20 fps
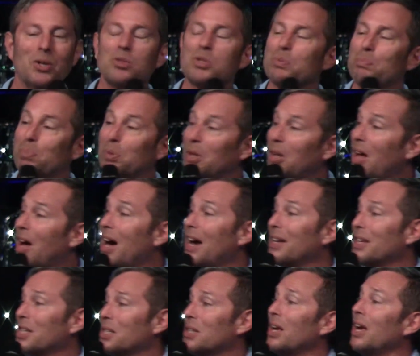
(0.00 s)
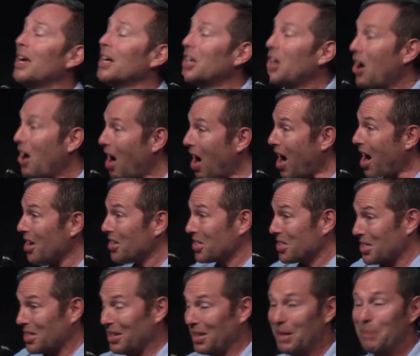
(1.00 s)
whose blood is
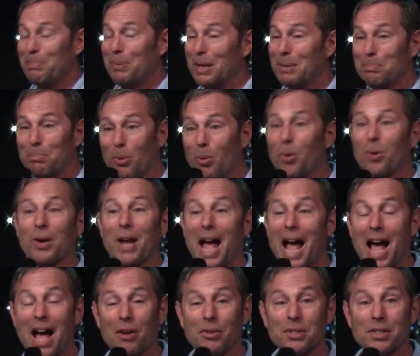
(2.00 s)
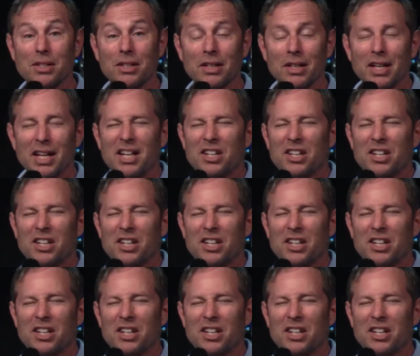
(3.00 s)
constantly being poured out.